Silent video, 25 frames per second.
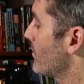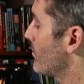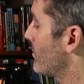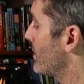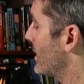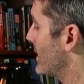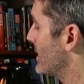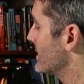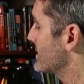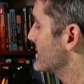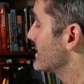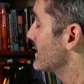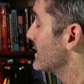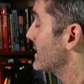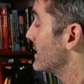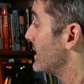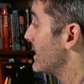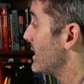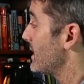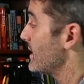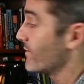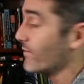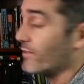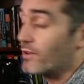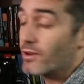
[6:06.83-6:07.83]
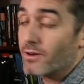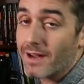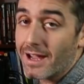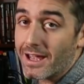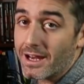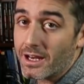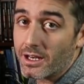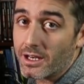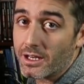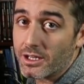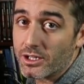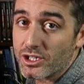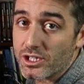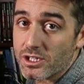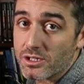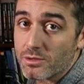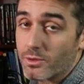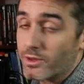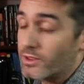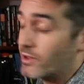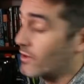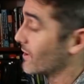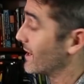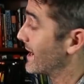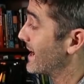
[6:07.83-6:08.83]
But if you're editing just
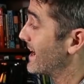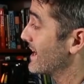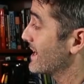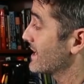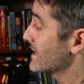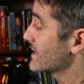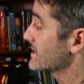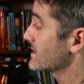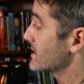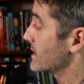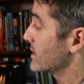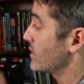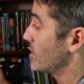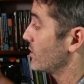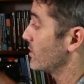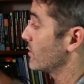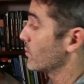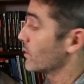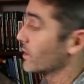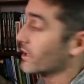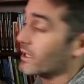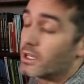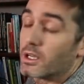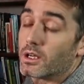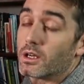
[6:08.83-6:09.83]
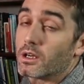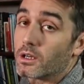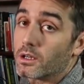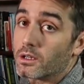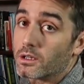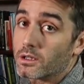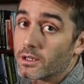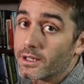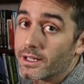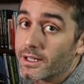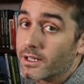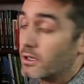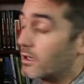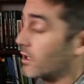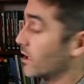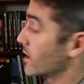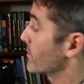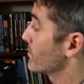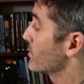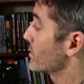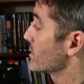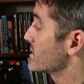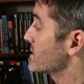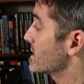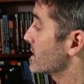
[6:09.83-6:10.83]
with your hands and you don't wanna click on
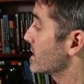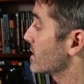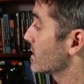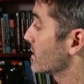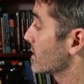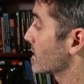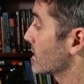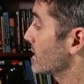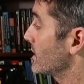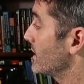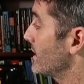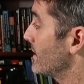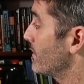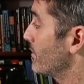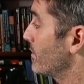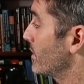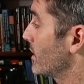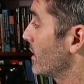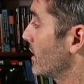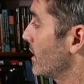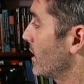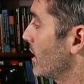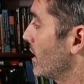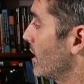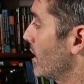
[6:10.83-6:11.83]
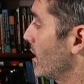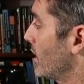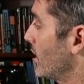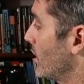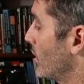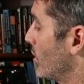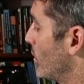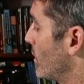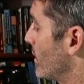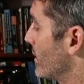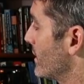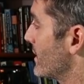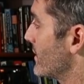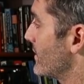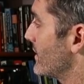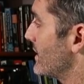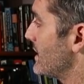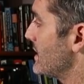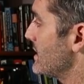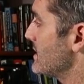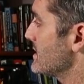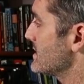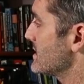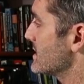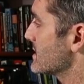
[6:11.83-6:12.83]
a particular clip, well, then
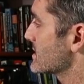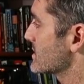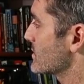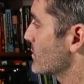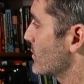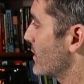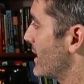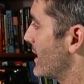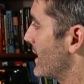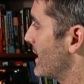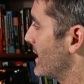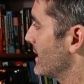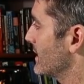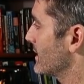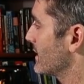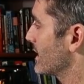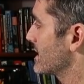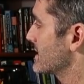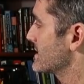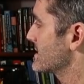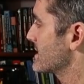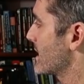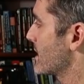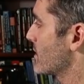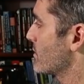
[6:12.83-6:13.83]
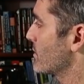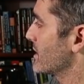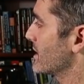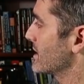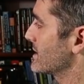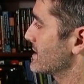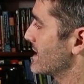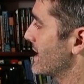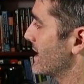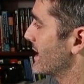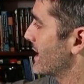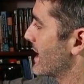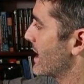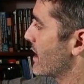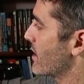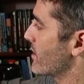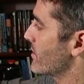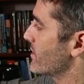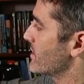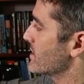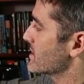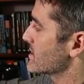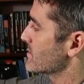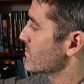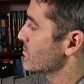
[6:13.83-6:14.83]
the easiest way, like say I want to take
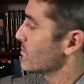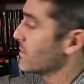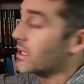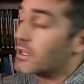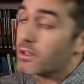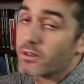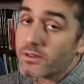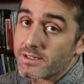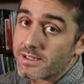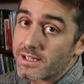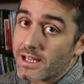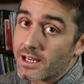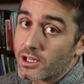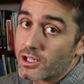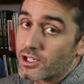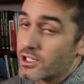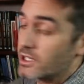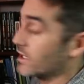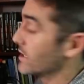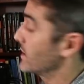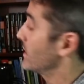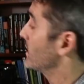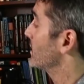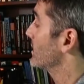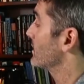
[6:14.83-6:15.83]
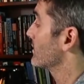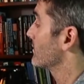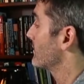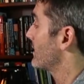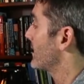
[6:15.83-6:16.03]
out this middle section here,